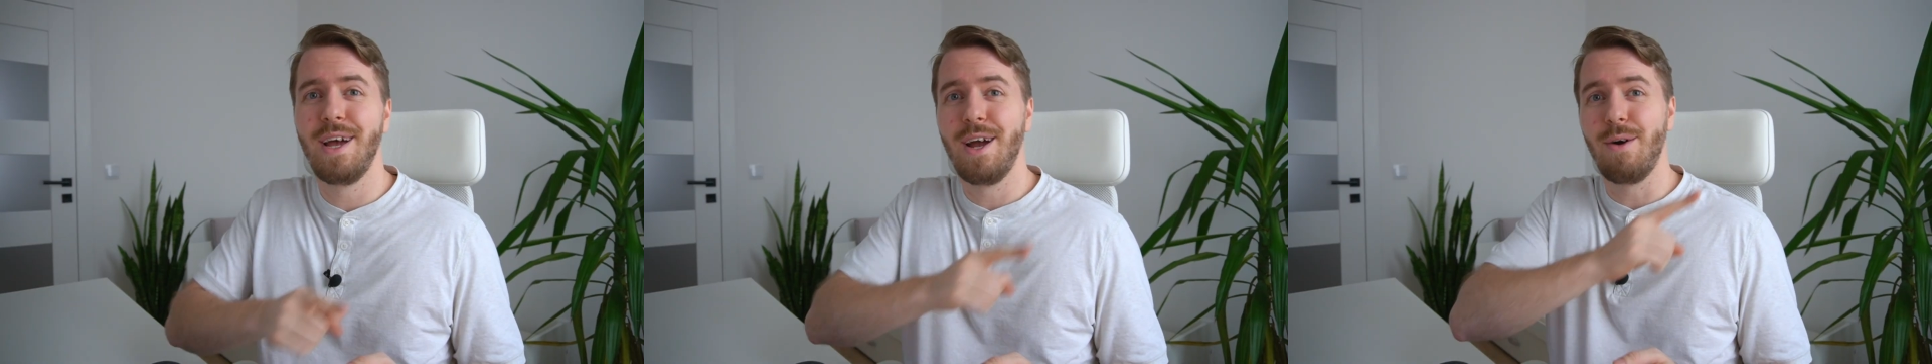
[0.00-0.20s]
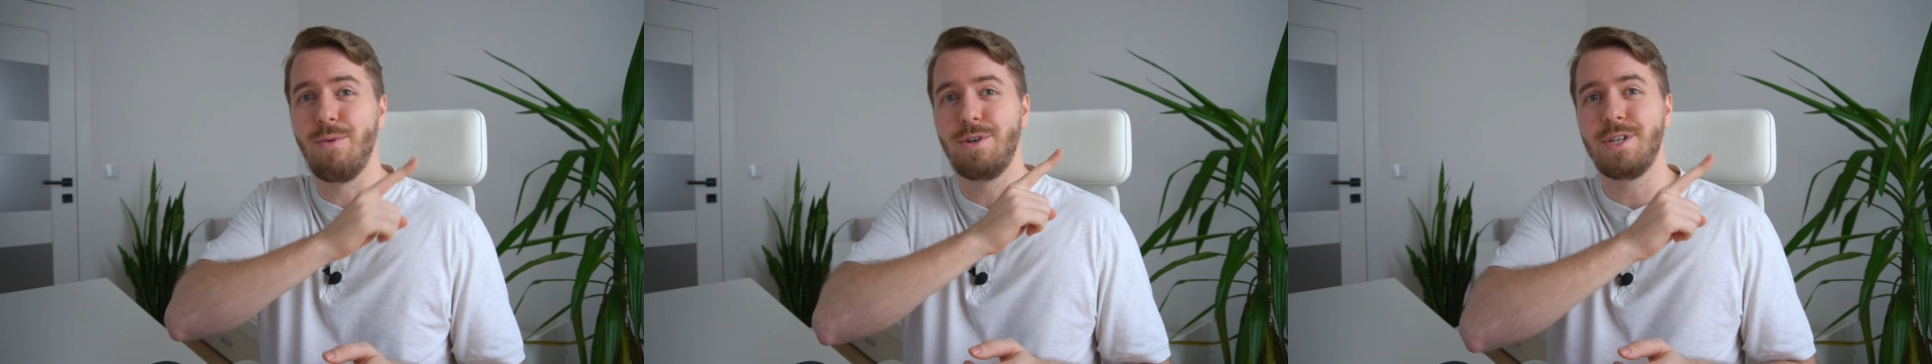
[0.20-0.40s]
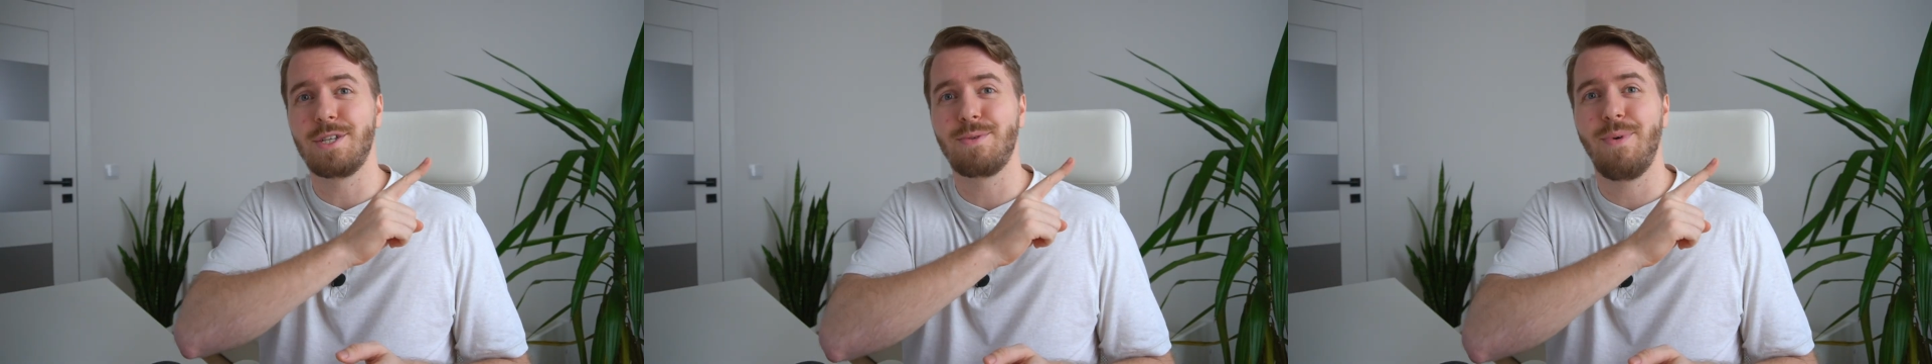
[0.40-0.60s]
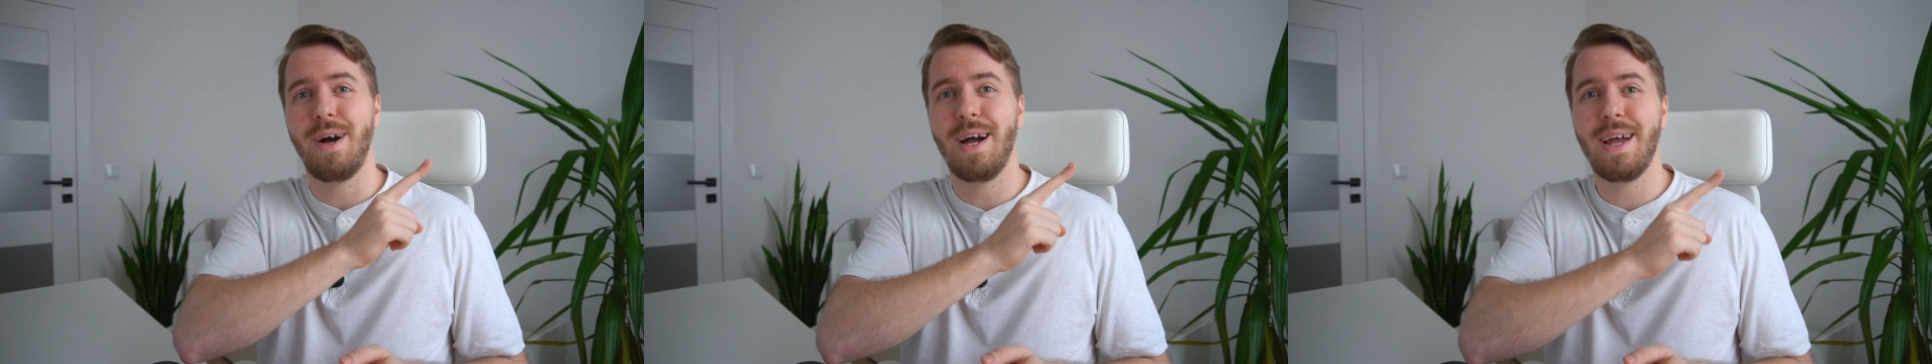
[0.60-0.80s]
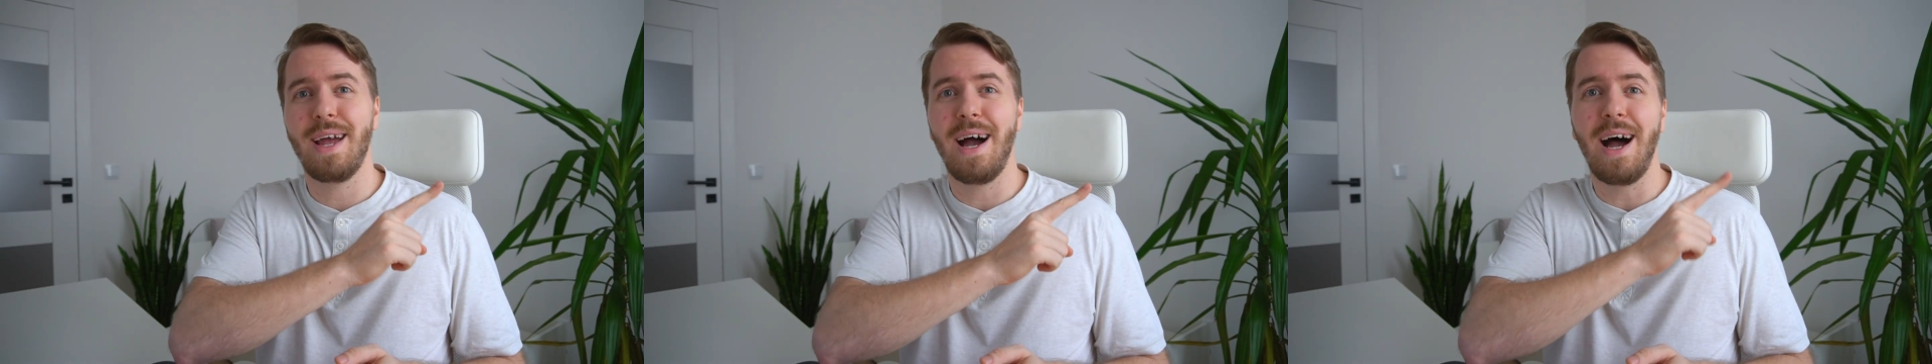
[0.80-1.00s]
which is
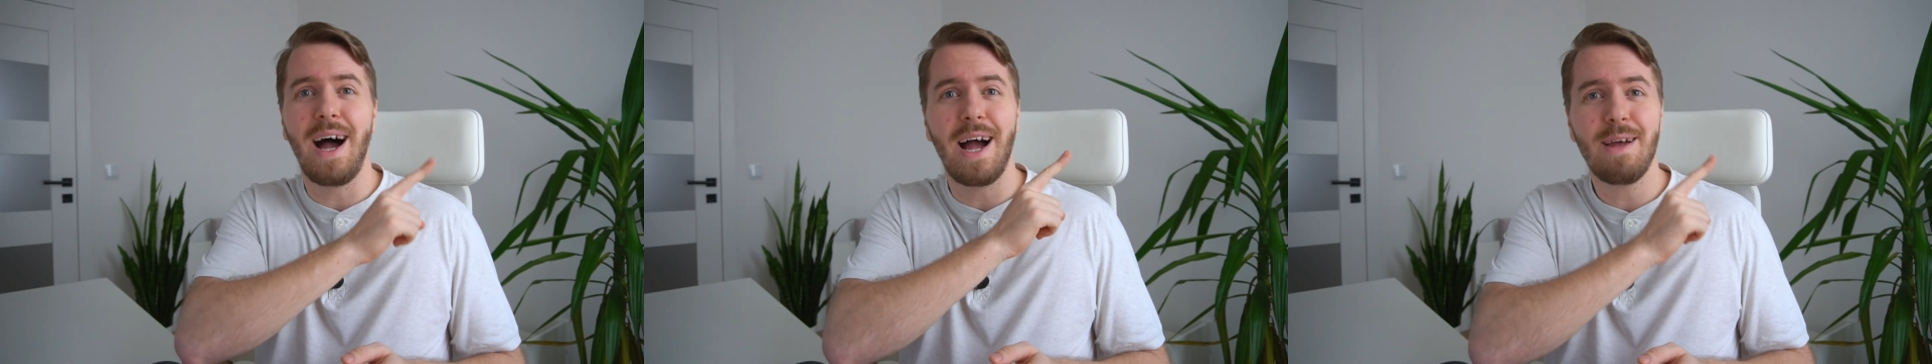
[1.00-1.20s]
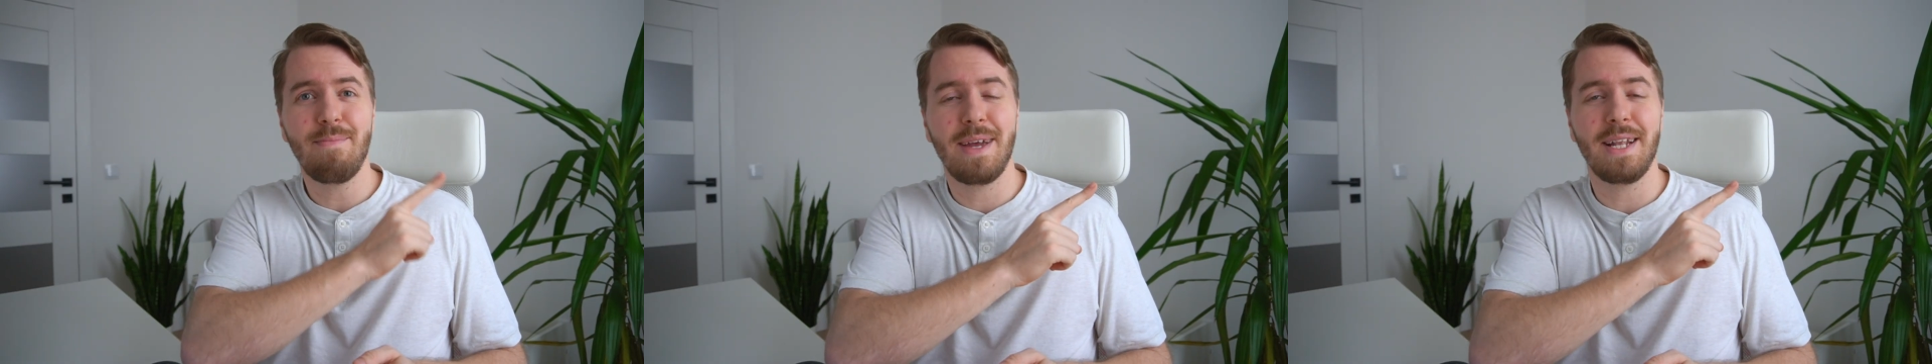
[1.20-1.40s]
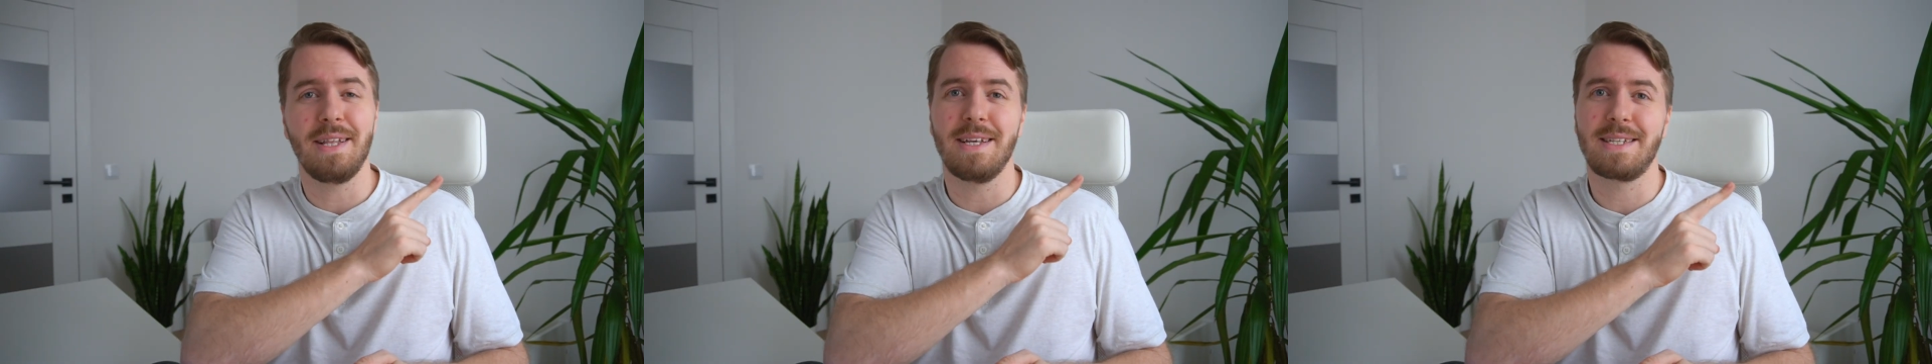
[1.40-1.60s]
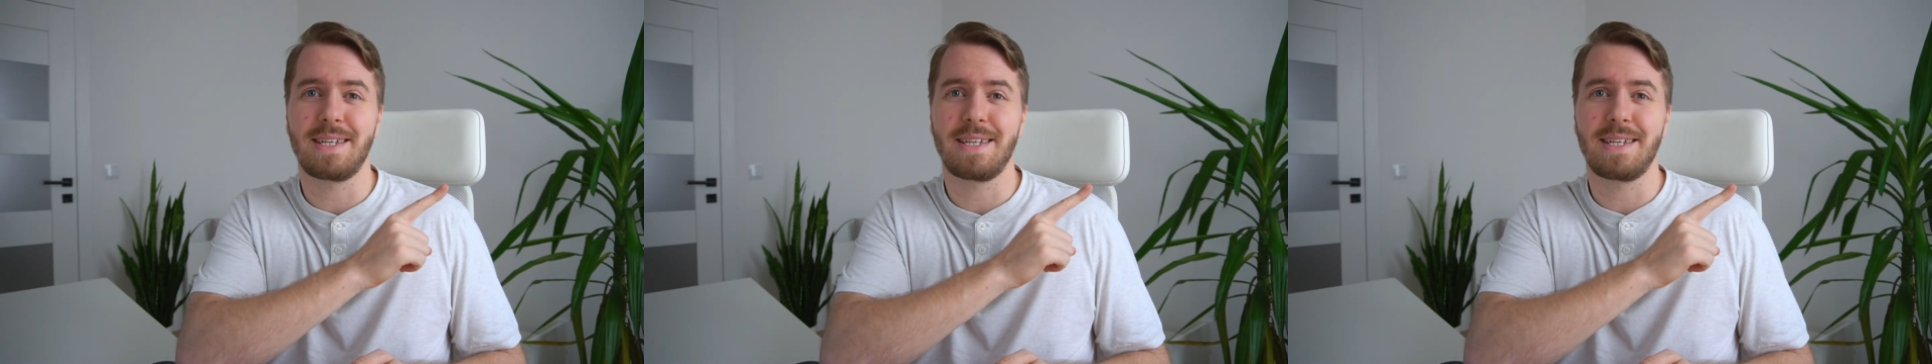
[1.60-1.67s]
why I made this